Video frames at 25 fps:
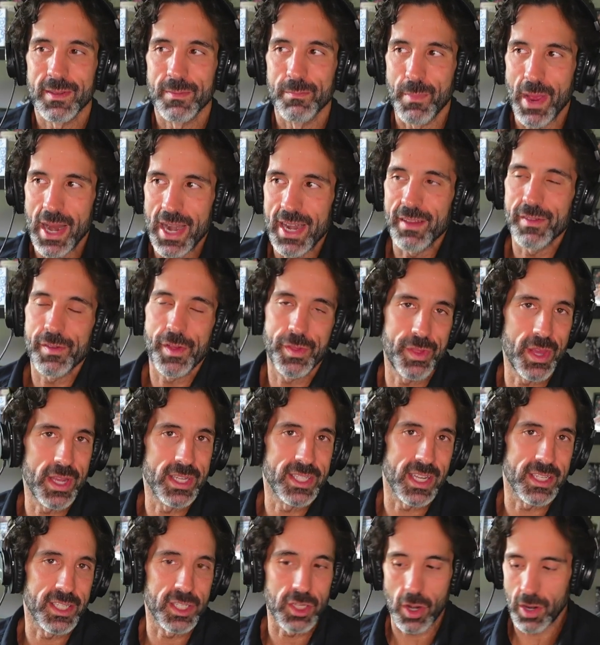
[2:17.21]
many of the
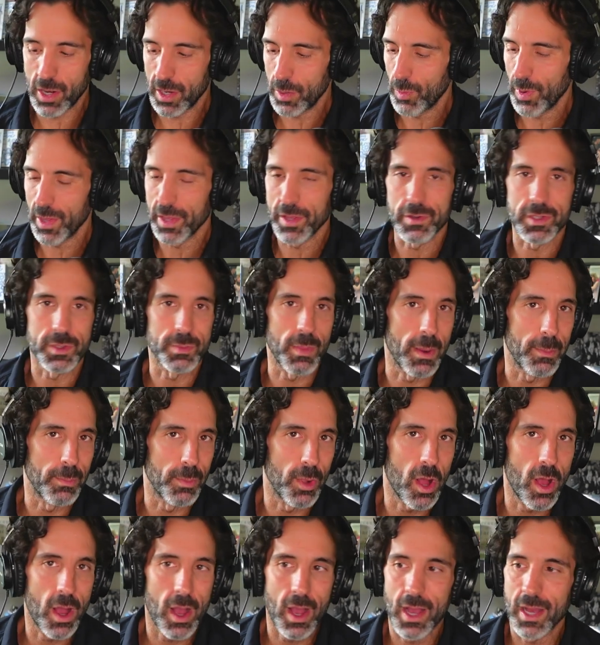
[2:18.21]
things I started, whether it was my
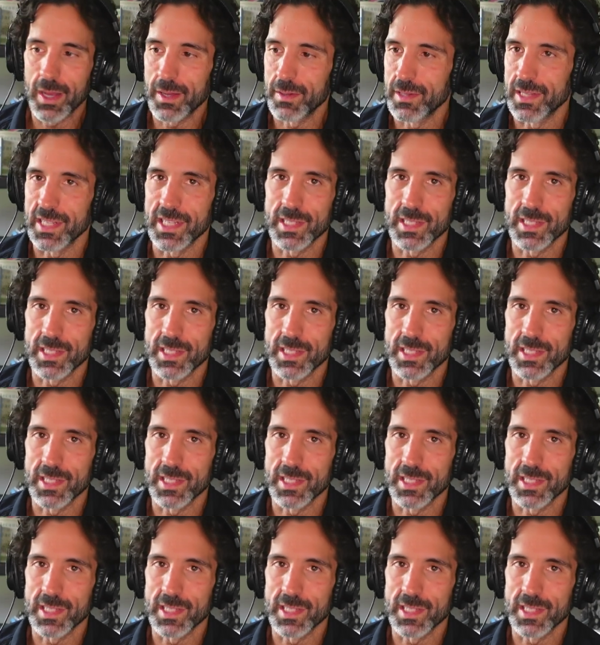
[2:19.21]
blog,